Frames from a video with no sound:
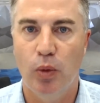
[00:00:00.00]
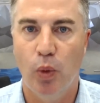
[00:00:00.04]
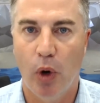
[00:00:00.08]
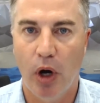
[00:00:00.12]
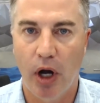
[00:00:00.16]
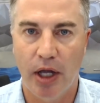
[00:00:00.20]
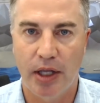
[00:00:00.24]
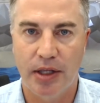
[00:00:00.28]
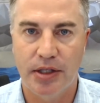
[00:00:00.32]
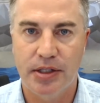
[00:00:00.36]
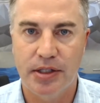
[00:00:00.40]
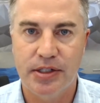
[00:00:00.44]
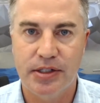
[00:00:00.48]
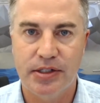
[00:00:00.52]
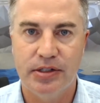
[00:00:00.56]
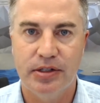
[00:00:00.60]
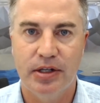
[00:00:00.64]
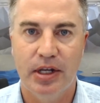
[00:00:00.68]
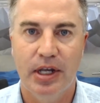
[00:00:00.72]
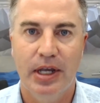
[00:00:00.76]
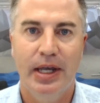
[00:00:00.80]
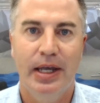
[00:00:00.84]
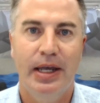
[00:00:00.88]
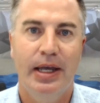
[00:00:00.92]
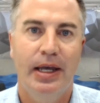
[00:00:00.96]
once,
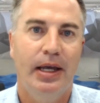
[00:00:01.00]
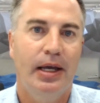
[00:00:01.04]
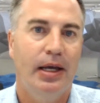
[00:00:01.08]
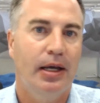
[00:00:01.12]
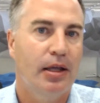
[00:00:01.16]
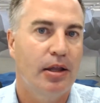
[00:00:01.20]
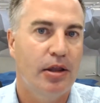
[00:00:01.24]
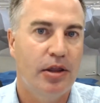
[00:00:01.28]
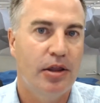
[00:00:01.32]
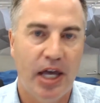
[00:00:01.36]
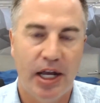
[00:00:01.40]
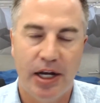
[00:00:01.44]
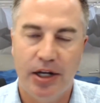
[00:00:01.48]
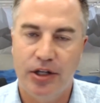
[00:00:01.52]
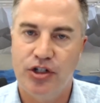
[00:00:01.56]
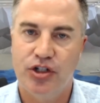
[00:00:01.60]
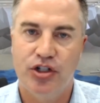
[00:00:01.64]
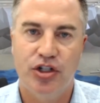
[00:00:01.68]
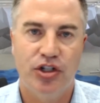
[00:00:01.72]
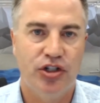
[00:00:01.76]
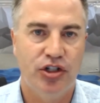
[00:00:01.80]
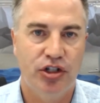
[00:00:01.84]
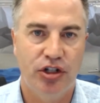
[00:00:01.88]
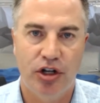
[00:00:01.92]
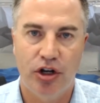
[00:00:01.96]
then it's
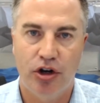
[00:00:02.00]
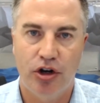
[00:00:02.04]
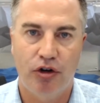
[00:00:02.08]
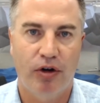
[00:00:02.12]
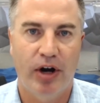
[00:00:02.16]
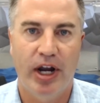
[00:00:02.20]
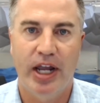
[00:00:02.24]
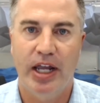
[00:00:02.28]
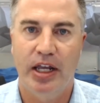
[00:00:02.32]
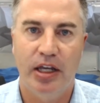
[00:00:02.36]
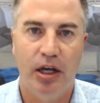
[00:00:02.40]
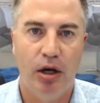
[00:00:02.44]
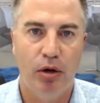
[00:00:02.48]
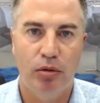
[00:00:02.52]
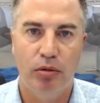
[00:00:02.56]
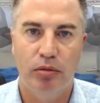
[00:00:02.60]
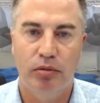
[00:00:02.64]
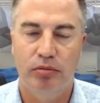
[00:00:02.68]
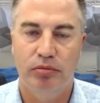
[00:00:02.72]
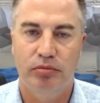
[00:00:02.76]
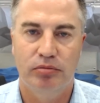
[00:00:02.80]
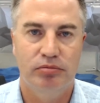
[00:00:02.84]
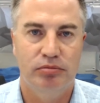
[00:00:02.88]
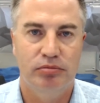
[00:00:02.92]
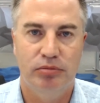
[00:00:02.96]
just going to crank out
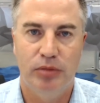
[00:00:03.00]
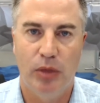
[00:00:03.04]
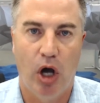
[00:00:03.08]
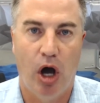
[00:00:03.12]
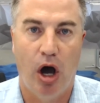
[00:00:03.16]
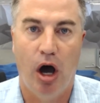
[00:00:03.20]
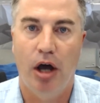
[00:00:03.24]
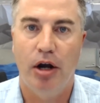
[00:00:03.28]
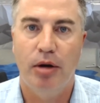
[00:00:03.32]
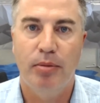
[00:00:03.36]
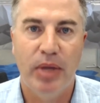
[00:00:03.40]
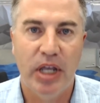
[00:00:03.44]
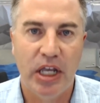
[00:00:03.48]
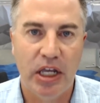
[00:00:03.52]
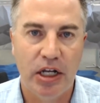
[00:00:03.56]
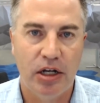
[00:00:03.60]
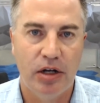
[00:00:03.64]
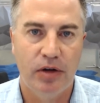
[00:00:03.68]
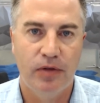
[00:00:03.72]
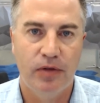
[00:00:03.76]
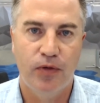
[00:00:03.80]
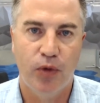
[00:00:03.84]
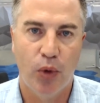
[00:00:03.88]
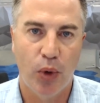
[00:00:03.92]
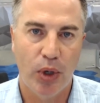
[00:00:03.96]

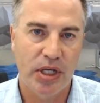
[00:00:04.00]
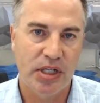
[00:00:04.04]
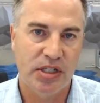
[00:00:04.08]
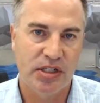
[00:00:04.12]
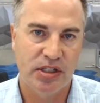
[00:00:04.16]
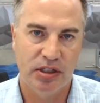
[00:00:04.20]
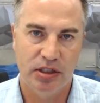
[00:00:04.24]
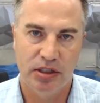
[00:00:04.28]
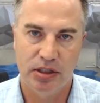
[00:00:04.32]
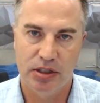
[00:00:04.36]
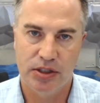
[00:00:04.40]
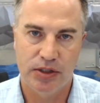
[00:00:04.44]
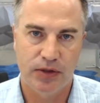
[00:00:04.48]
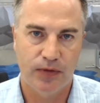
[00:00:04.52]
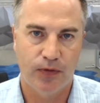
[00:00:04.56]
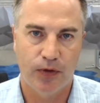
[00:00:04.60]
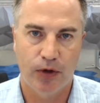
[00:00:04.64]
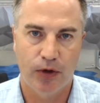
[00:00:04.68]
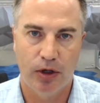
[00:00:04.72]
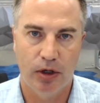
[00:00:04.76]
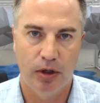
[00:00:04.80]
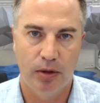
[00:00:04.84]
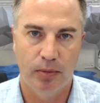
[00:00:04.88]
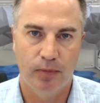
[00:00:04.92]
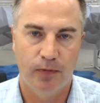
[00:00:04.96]
automated voices
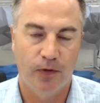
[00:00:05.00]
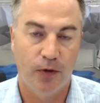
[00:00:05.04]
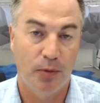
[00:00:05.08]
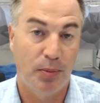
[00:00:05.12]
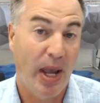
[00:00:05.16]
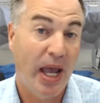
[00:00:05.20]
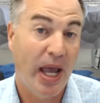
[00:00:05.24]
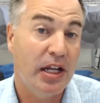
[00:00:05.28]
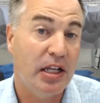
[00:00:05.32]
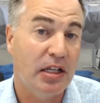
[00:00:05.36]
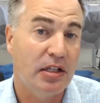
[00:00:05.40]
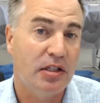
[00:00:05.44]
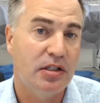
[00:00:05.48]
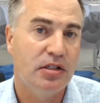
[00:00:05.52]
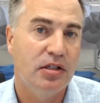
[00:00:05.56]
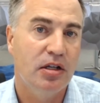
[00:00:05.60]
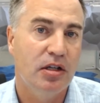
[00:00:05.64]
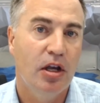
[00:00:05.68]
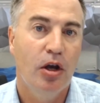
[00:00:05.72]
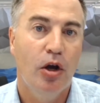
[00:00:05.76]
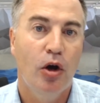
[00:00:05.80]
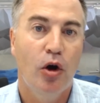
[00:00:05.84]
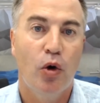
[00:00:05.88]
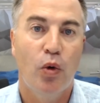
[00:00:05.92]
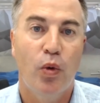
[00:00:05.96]
for for pennies
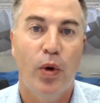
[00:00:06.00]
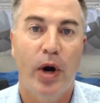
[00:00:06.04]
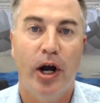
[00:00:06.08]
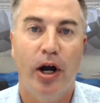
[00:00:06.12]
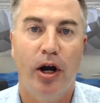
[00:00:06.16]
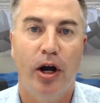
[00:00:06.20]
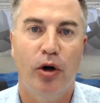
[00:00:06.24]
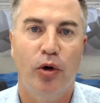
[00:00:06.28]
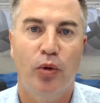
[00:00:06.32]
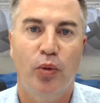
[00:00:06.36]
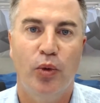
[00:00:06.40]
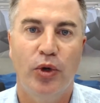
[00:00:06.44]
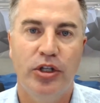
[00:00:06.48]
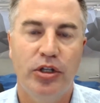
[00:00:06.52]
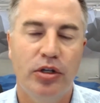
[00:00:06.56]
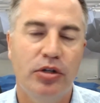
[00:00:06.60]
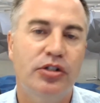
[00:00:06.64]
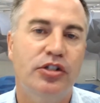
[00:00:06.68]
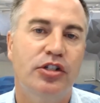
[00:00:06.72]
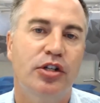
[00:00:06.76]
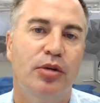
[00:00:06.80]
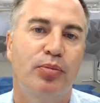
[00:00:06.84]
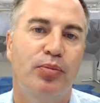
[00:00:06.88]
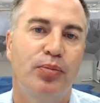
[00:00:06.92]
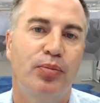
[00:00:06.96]
where we
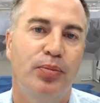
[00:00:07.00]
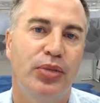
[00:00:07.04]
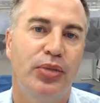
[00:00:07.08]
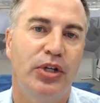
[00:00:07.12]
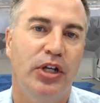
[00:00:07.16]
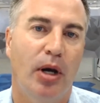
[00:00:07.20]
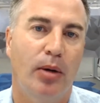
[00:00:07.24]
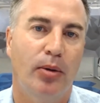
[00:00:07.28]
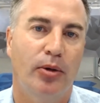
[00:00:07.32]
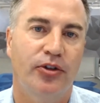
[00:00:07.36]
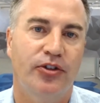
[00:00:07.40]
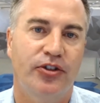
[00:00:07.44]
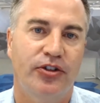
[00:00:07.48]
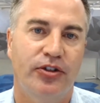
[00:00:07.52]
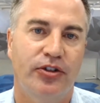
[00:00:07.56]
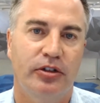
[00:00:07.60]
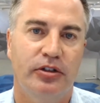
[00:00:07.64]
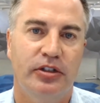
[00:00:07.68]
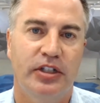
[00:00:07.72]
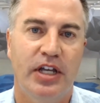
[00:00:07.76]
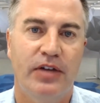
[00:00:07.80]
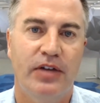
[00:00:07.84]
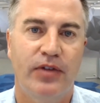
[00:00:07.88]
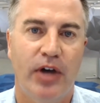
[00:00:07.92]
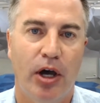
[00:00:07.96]
used to be able to
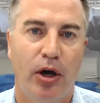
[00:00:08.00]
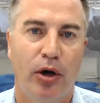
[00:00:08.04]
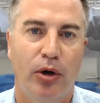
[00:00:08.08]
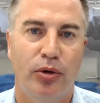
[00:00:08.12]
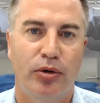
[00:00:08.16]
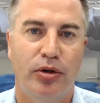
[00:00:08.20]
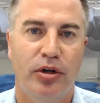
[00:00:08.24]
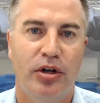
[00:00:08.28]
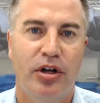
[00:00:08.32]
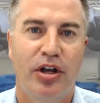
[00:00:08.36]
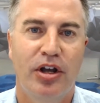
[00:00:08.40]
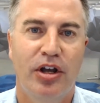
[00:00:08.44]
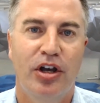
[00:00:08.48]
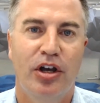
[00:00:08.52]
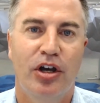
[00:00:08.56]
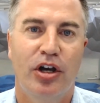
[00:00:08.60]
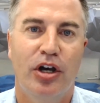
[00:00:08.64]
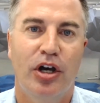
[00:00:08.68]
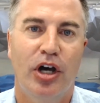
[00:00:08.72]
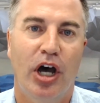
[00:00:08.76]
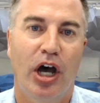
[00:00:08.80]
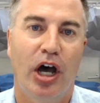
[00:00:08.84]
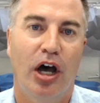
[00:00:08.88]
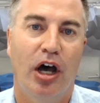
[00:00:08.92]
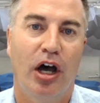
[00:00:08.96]
live out
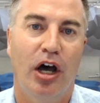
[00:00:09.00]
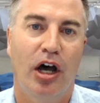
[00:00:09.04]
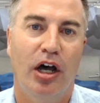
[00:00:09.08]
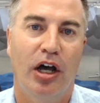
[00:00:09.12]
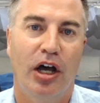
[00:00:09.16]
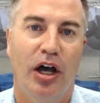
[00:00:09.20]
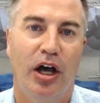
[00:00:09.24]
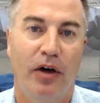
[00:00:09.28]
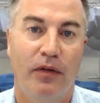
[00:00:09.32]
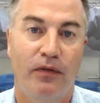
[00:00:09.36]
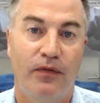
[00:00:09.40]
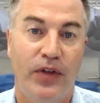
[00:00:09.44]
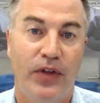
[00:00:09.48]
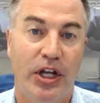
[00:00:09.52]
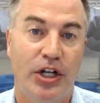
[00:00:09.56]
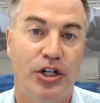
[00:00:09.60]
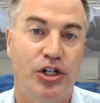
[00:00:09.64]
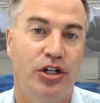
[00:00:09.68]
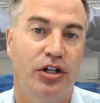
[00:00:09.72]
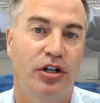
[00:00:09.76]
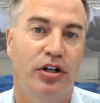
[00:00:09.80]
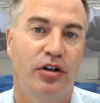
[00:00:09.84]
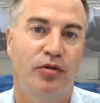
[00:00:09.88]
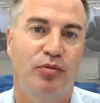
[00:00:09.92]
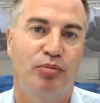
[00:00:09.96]
uh, a
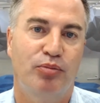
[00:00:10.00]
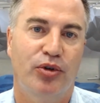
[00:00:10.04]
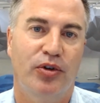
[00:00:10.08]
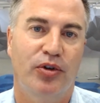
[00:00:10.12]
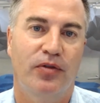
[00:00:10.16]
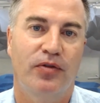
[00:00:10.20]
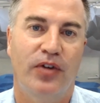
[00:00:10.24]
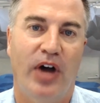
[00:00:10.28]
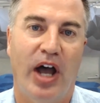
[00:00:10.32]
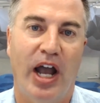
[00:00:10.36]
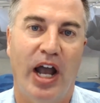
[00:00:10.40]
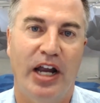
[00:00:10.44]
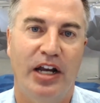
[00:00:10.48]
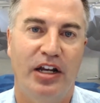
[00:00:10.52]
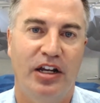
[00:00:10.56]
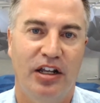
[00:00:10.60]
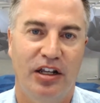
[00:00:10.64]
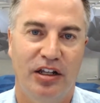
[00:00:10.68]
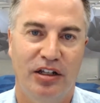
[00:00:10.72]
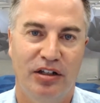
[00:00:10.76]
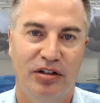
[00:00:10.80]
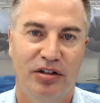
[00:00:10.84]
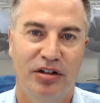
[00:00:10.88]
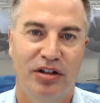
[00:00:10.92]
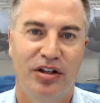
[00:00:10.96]
vision of
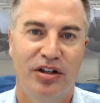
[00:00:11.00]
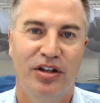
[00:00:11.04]
providing